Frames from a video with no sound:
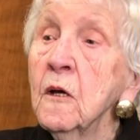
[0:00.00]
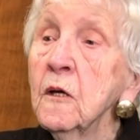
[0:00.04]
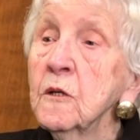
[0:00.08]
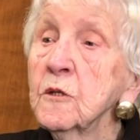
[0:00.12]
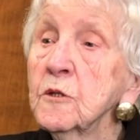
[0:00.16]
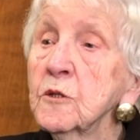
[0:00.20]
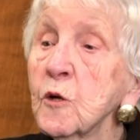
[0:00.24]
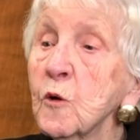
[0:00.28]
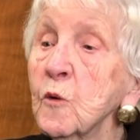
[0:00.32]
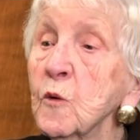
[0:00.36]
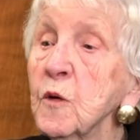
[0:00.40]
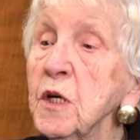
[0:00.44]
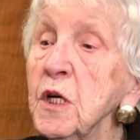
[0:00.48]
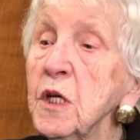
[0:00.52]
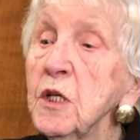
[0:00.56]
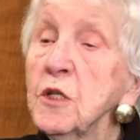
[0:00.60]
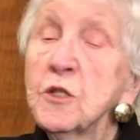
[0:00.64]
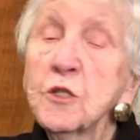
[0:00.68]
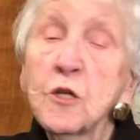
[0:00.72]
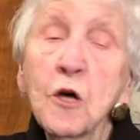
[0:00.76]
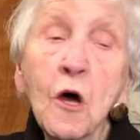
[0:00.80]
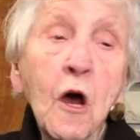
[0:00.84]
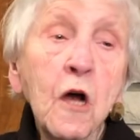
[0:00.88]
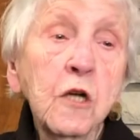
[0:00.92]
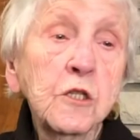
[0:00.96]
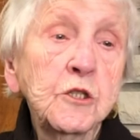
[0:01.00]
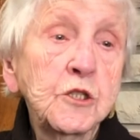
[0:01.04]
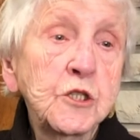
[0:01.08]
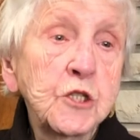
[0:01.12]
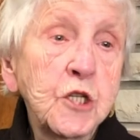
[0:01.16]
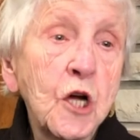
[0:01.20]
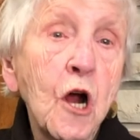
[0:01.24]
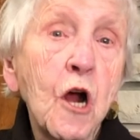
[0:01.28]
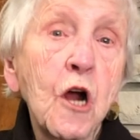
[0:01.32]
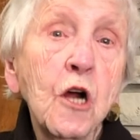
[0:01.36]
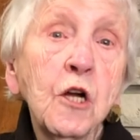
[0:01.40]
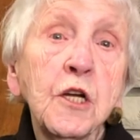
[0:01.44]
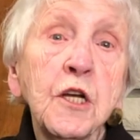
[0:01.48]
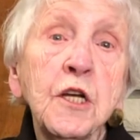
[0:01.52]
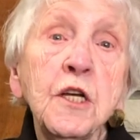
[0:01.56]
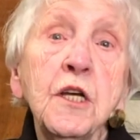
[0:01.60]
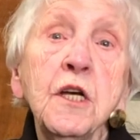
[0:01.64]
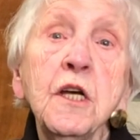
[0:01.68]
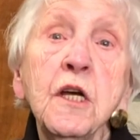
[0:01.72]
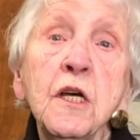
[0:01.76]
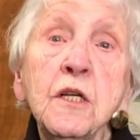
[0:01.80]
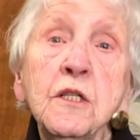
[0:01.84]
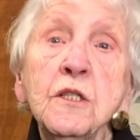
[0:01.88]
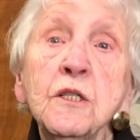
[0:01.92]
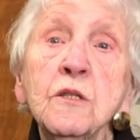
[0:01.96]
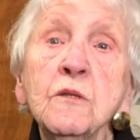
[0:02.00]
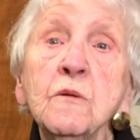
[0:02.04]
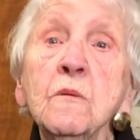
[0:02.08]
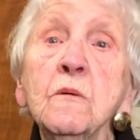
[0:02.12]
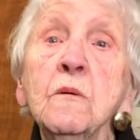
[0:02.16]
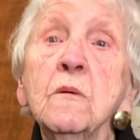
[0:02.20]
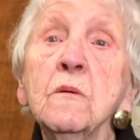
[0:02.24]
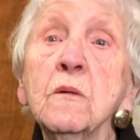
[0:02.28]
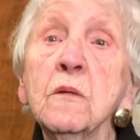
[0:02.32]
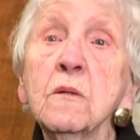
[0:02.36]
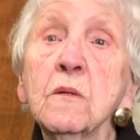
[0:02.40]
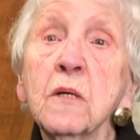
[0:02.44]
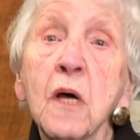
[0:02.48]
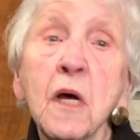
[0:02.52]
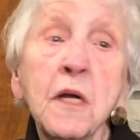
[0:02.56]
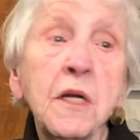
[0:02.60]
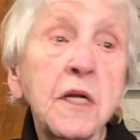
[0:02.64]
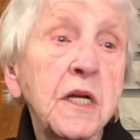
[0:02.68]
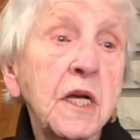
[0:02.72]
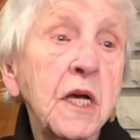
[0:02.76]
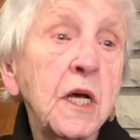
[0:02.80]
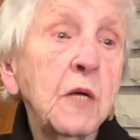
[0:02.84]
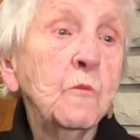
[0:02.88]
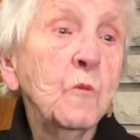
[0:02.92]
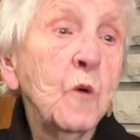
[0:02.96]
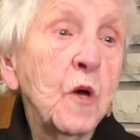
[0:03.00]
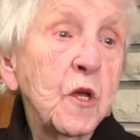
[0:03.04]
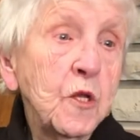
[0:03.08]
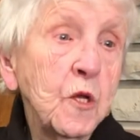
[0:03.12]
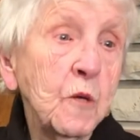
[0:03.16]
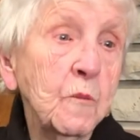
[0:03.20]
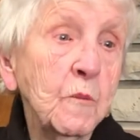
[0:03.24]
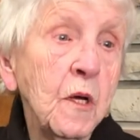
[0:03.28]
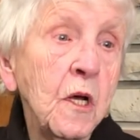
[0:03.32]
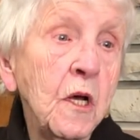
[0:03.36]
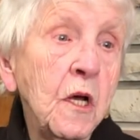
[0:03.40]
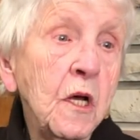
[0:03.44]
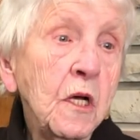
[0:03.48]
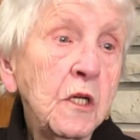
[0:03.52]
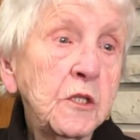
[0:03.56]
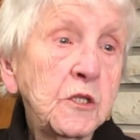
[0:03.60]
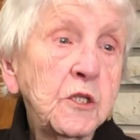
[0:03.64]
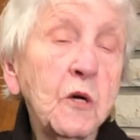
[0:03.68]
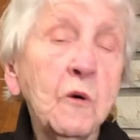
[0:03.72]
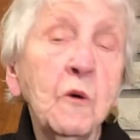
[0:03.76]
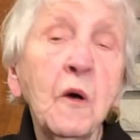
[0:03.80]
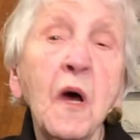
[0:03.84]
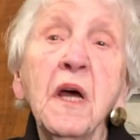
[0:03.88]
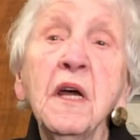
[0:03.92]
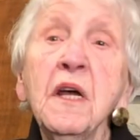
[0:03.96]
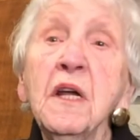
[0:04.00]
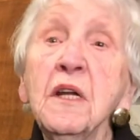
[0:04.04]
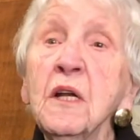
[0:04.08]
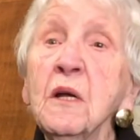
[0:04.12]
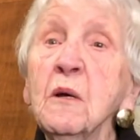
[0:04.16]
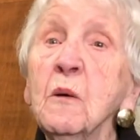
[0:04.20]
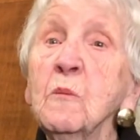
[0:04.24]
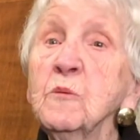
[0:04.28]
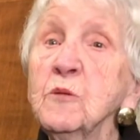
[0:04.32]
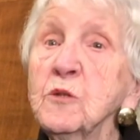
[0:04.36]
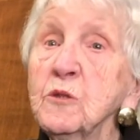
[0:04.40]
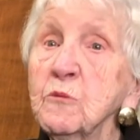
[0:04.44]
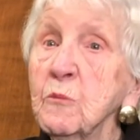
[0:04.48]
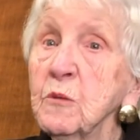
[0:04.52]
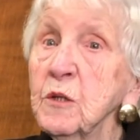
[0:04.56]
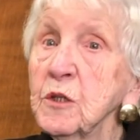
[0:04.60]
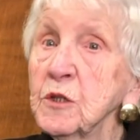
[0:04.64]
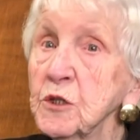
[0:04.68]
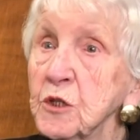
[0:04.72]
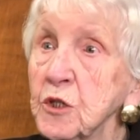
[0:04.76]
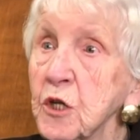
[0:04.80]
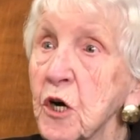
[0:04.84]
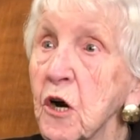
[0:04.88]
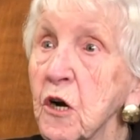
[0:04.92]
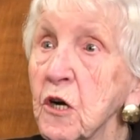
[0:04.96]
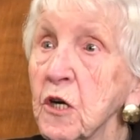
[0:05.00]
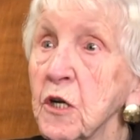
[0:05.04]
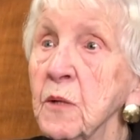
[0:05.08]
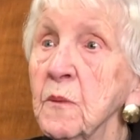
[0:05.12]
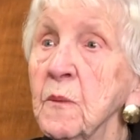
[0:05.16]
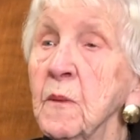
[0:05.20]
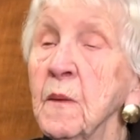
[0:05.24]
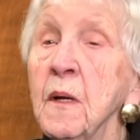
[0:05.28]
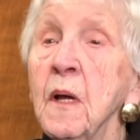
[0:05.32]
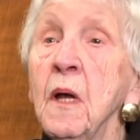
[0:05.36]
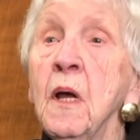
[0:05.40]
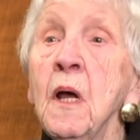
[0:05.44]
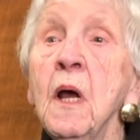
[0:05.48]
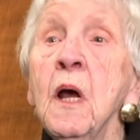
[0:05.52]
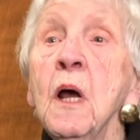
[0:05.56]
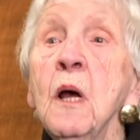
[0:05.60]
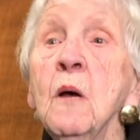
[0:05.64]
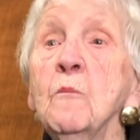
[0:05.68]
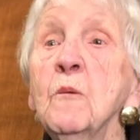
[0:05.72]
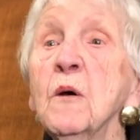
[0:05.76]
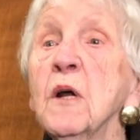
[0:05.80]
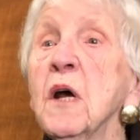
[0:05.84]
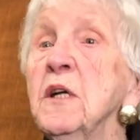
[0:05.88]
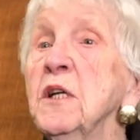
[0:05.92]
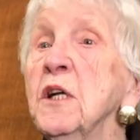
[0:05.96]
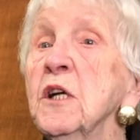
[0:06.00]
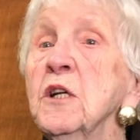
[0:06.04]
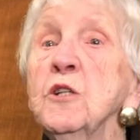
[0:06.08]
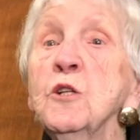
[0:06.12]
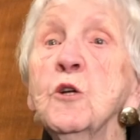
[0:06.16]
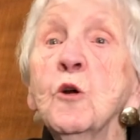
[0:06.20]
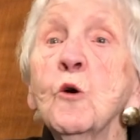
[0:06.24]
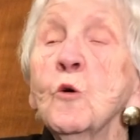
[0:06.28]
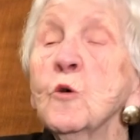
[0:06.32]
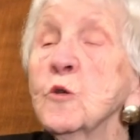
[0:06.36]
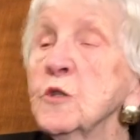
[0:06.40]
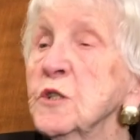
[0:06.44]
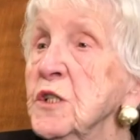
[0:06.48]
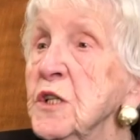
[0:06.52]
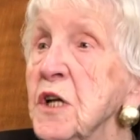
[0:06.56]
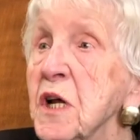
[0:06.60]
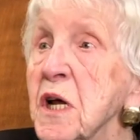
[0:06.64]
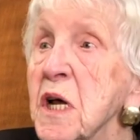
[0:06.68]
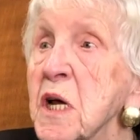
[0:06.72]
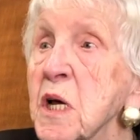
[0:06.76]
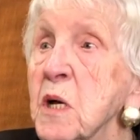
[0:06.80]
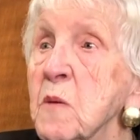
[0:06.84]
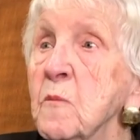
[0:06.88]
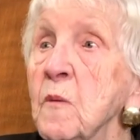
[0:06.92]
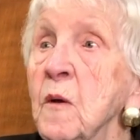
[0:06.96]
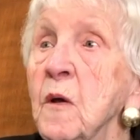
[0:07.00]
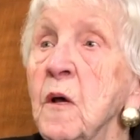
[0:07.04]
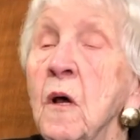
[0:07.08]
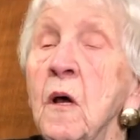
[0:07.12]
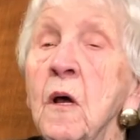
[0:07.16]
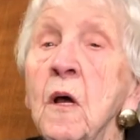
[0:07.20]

So he talked Charlie into cutting in with him. So I ended up with Charlie. But I didn't know his name.